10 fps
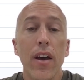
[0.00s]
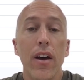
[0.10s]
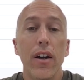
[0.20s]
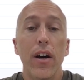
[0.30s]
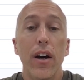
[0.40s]

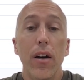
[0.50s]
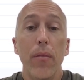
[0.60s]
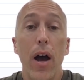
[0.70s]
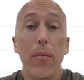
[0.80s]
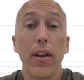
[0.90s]

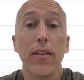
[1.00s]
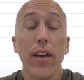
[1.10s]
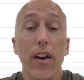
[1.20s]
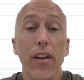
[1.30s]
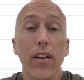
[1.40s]
I'm going to
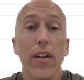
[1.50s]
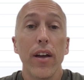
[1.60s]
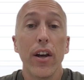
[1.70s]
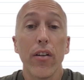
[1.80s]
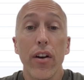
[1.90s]
tell
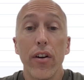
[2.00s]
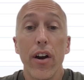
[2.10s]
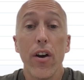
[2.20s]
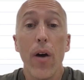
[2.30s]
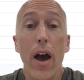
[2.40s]
Integrator
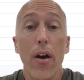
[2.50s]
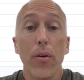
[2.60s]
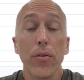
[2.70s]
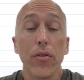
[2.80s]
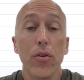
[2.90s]
IO
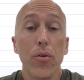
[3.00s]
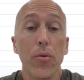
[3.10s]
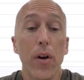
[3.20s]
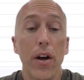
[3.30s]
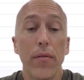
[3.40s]
how
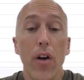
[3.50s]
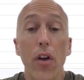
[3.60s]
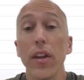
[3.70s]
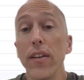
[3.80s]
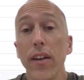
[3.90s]
to
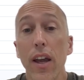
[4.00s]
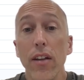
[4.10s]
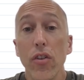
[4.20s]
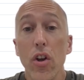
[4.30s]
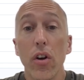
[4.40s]

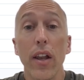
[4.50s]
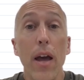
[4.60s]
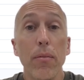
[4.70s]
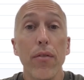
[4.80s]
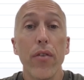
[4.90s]
authenticate to your
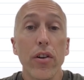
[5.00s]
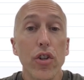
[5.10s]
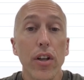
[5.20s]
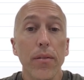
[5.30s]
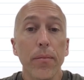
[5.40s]
Lambda
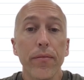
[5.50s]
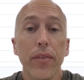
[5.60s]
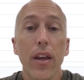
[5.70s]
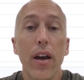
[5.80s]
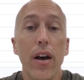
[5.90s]
function.
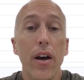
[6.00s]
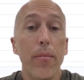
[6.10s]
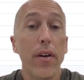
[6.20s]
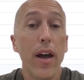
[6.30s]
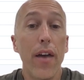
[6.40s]

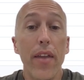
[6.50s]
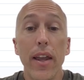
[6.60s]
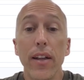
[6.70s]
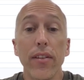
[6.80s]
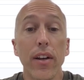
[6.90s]
And
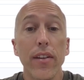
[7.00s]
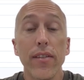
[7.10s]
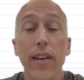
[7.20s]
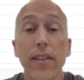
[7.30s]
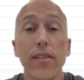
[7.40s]
then it's going to
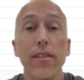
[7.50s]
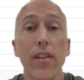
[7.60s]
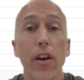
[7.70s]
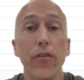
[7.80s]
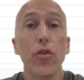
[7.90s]
send
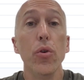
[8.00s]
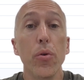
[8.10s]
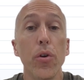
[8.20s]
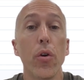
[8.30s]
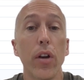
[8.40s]
stuff
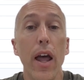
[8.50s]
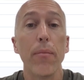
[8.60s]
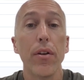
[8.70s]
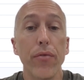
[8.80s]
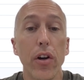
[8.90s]
to your
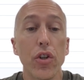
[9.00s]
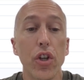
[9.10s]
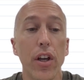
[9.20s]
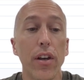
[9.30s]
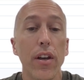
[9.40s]
Lambda
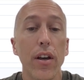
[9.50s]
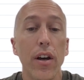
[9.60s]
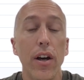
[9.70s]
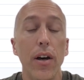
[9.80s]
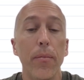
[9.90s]
function
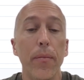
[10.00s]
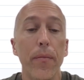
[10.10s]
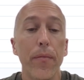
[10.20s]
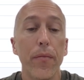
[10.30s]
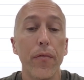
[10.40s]

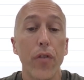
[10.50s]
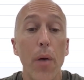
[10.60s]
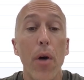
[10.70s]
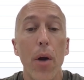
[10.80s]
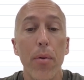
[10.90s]

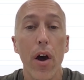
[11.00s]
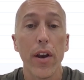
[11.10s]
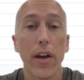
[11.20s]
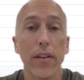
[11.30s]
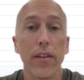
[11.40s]
from our
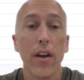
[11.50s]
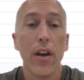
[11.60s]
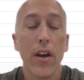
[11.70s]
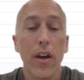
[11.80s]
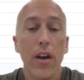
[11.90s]
product
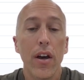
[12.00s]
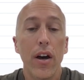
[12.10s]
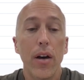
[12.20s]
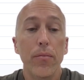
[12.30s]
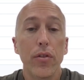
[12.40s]

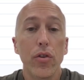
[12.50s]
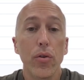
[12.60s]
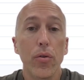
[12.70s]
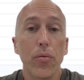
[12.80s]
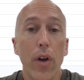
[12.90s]

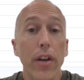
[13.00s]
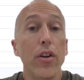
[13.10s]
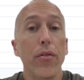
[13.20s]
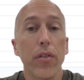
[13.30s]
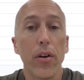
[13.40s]
to run in
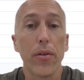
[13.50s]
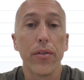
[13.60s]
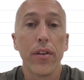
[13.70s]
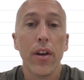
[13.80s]
your flows.